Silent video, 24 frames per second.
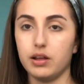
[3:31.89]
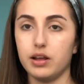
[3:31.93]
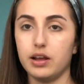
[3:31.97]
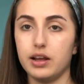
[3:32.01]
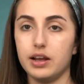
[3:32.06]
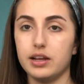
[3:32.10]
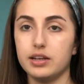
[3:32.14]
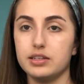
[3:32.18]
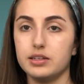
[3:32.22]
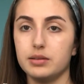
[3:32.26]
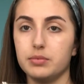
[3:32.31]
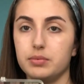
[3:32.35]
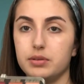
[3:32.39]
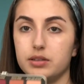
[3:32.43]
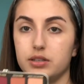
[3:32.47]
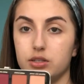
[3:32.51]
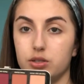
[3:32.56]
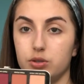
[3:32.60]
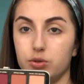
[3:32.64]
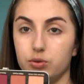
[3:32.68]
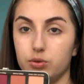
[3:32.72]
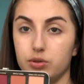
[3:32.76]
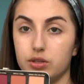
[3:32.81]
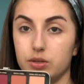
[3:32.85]
I dip
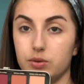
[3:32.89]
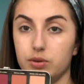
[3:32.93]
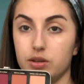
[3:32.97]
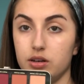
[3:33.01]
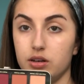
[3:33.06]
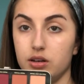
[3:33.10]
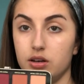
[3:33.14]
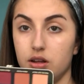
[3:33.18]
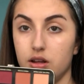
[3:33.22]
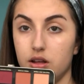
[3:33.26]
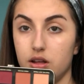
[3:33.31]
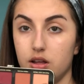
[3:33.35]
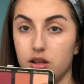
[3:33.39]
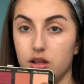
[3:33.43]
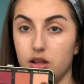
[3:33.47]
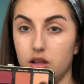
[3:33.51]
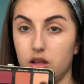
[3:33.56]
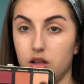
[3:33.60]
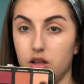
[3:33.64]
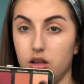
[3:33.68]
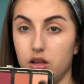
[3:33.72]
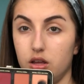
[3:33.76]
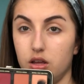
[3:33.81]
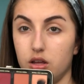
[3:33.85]
into this one
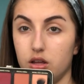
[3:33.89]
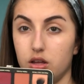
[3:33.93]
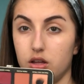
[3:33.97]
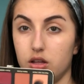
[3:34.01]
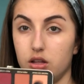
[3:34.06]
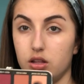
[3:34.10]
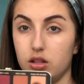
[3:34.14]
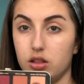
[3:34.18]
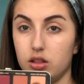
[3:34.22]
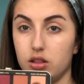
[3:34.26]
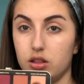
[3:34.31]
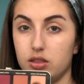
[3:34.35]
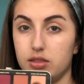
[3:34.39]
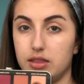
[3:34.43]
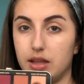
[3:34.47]
and